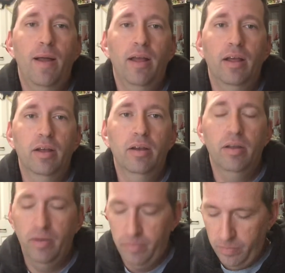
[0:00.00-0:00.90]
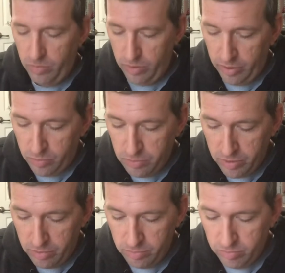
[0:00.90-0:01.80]
and uh, he's
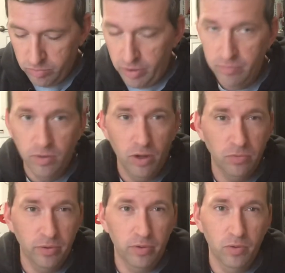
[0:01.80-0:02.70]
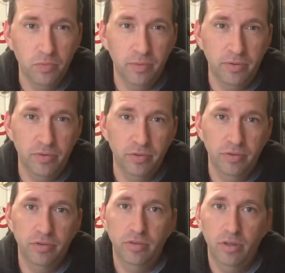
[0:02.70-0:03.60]
been involved with Ghostbusters